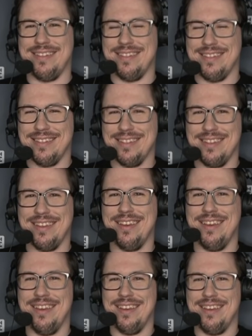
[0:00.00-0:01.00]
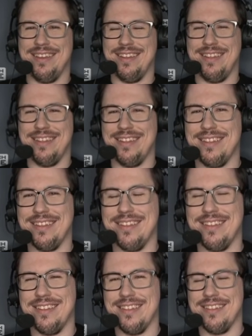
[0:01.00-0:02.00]

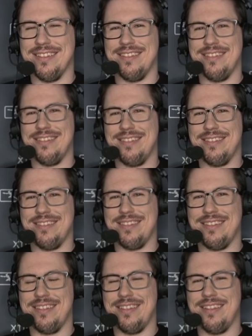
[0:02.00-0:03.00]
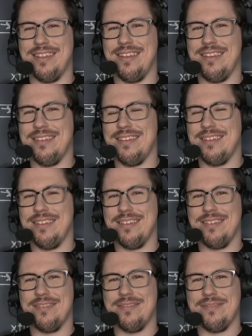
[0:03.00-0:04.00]

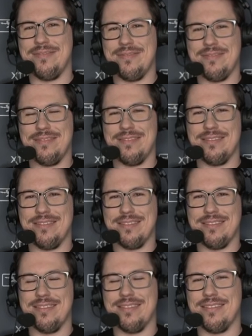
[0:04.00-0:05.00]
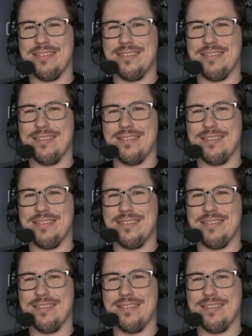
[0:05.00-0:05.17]
The person shown says nothing.